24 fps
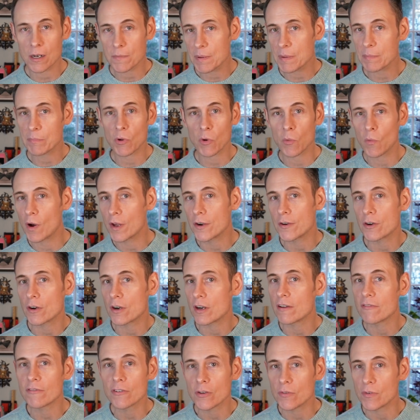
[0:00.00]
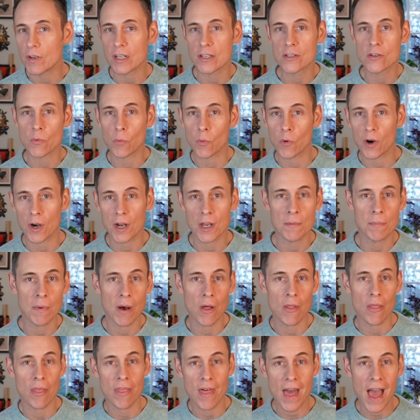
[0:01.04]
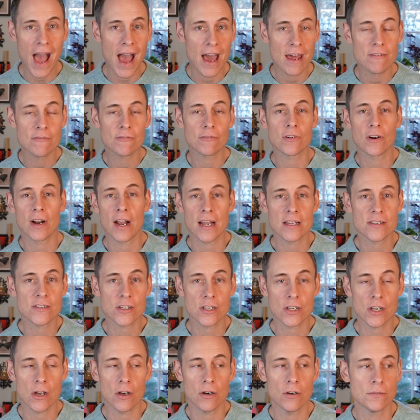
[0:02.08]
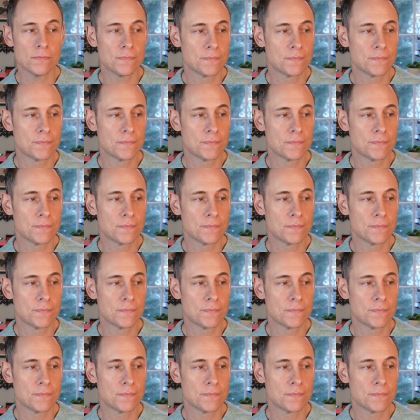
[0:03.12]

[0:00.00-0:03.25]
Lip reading: of people wonder if you need to worry about that for SEO.